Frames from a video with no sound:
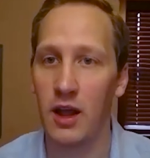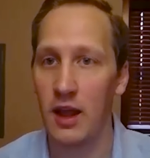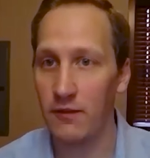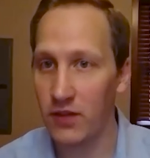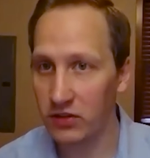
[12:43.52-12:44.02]

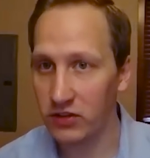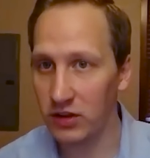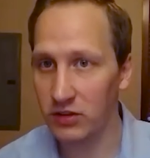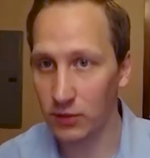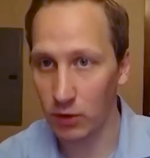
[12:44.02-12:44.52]
If this
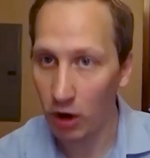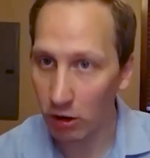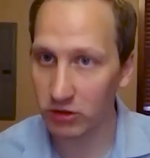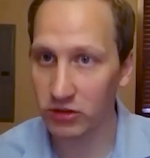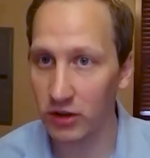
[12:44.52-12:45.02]
is for a
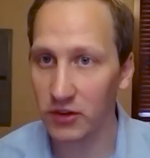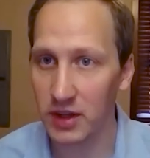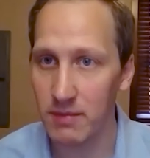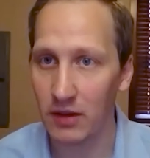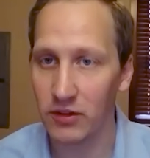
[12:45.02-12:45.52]
horizontally
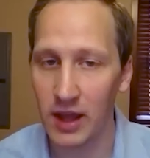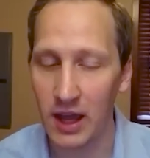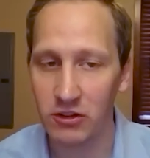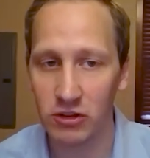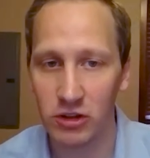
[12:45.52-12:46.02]
mounted
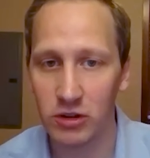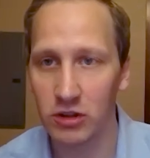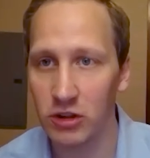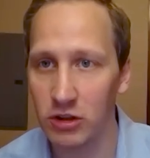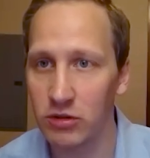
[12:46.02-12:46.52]
edge and you can
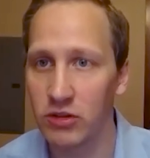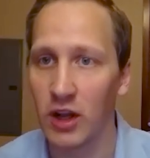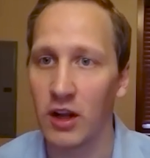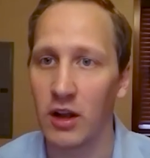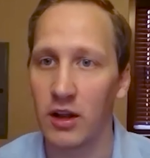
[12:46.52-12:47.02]
use
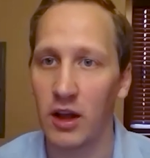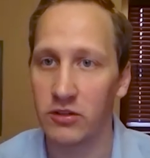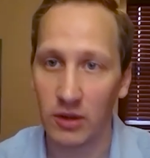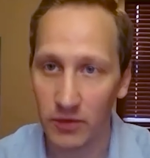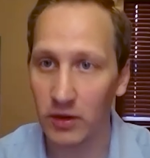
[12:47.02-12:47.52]

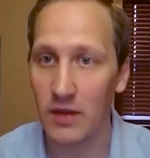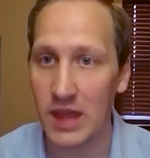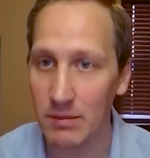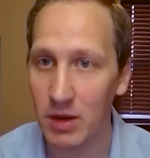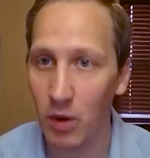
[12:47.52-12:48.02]
something like the
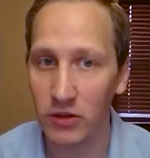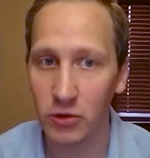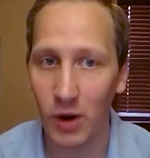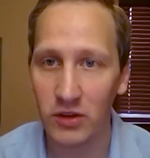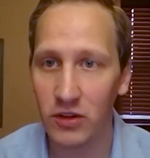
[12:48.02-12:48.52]

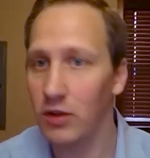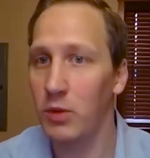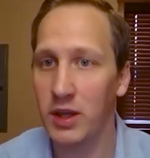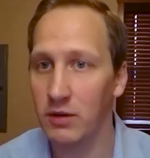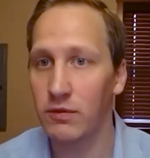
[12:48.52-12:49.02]
ME120 that
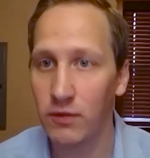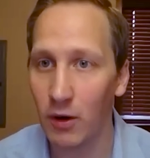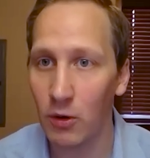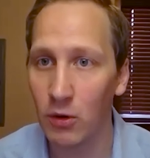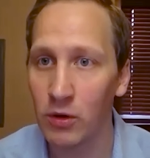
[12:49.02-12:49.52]
we can
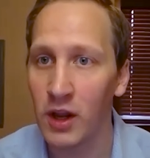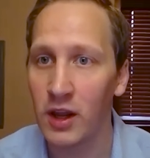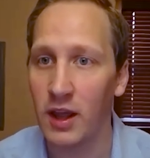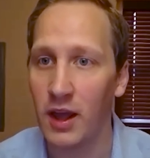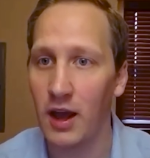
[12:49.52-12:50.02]
fold
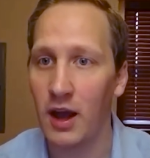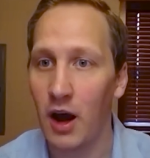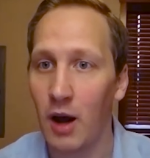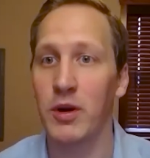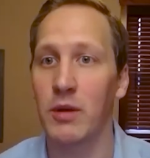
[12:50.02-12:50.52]

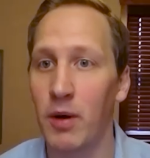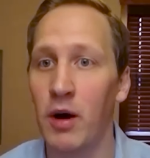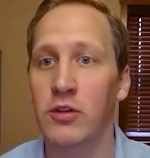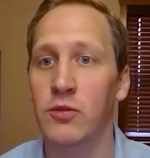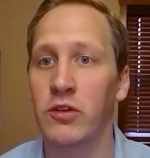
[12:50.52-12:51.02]
up in a
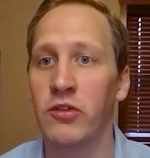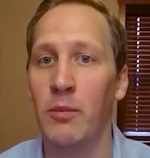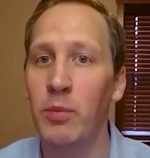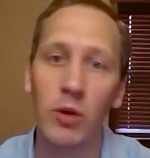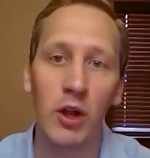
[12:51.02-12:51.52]
box, for
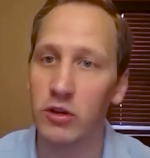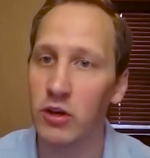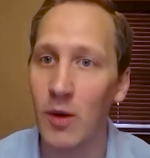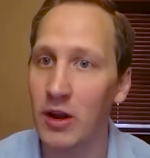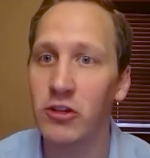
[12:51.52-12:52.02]
example,
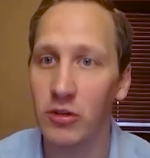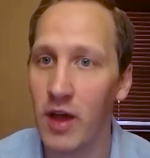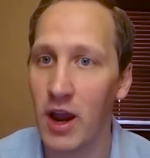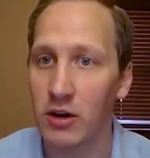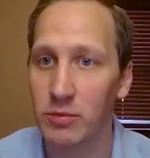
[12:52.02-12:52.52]
no issue
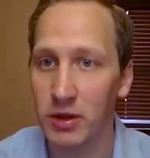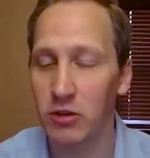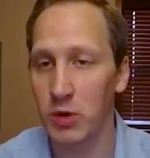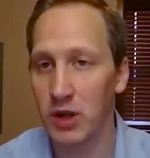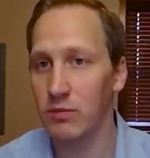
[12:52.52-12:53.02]
there
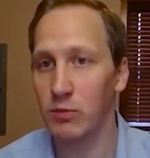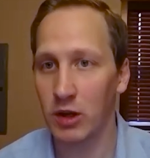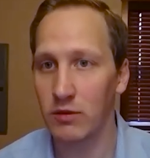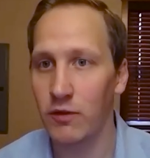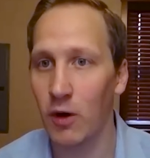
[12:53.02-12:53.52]
because we can
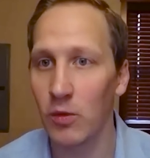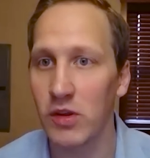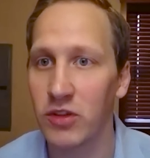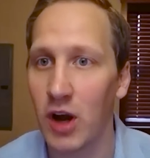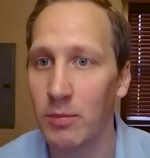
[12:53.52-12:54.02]
fold
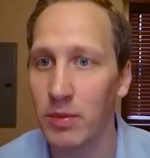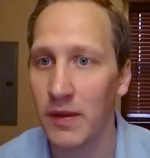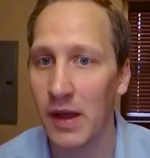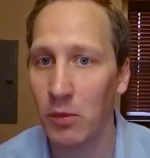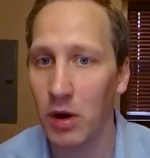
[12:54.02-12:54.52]
this up
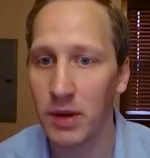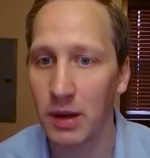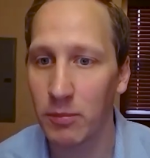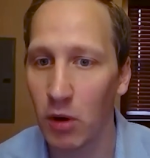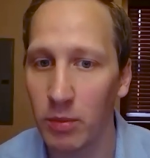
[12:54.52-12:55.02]
and that won't be
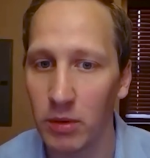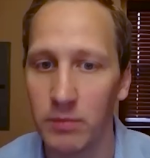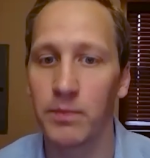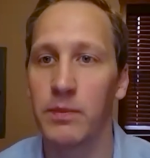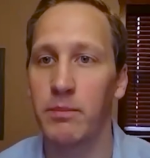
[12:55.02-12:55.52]
a
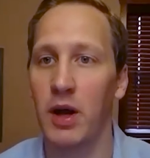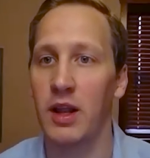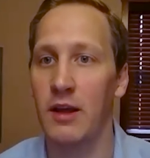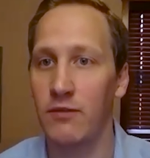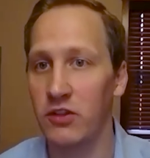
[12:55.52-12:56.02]
problem. But
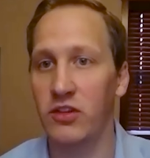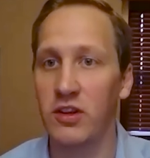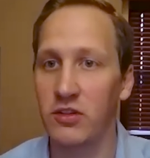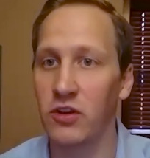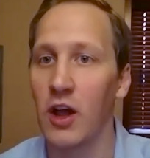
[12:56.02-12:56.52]
if this
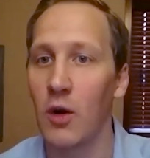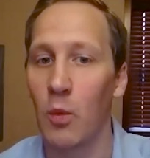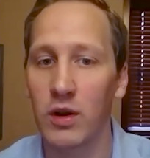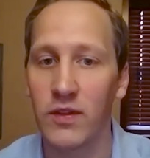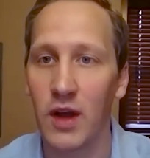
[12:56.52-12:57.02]
is
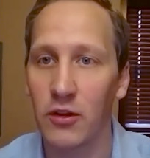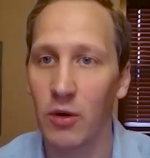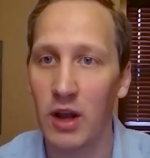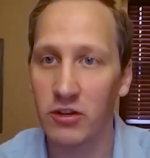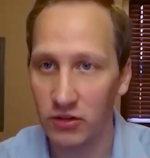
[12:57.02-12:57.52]
one of the other
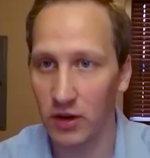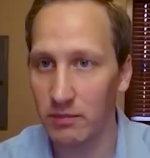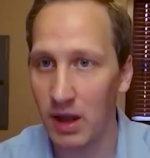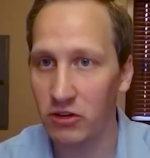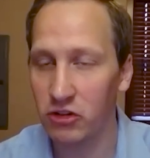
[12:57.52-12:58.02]
edges that I
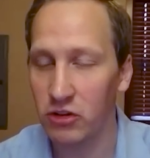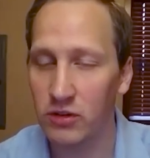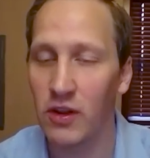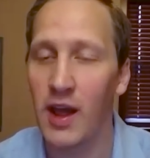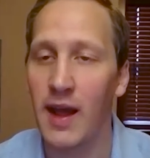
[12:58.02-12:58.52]

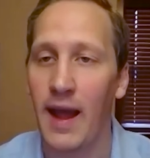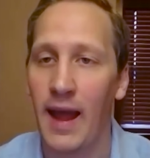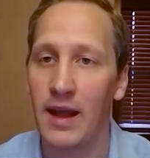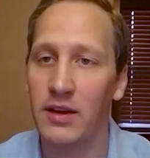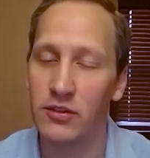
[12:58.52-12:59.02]
mentioned
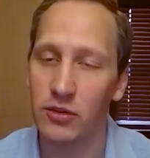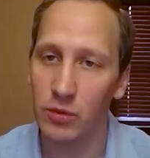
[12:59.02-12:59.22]
and